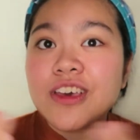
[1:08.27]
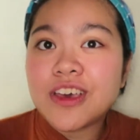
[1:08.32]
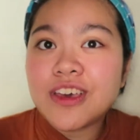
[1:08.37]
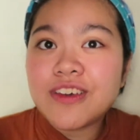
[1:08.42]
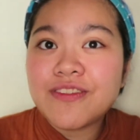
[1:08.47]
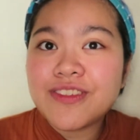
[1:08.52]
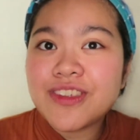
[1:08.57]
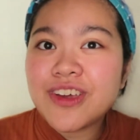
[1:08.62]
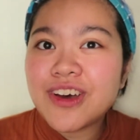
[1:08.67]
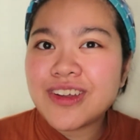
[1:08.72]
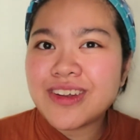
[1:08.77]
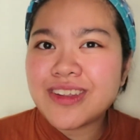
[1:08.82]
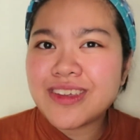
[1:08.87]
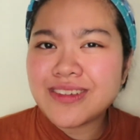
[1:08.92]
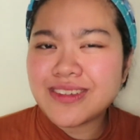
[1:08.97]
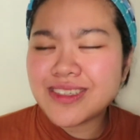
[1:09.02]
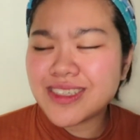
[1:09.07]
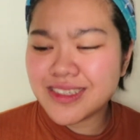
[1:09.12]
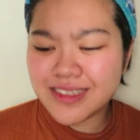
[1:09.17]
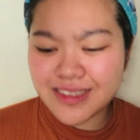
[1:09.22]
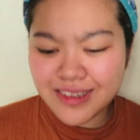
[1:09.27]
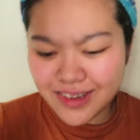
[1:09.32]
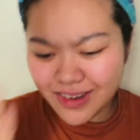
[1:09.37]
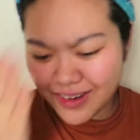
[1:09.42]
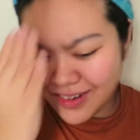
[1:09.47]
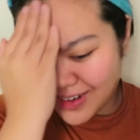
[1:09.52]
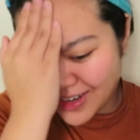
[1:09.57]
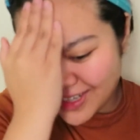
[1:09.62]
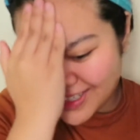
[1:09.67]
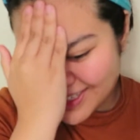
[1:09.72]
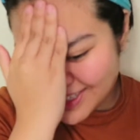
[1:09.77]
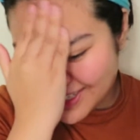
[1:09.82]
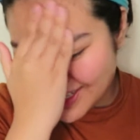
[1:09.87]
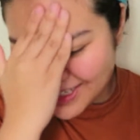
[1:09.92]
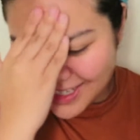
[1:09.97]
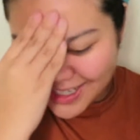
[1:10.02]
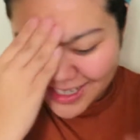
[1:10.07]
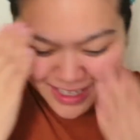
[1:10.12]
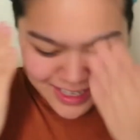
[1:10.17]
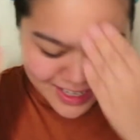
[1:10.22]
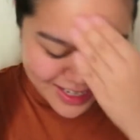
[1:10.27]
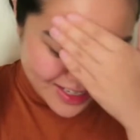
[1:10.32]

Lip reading: If not, it'll just look crusty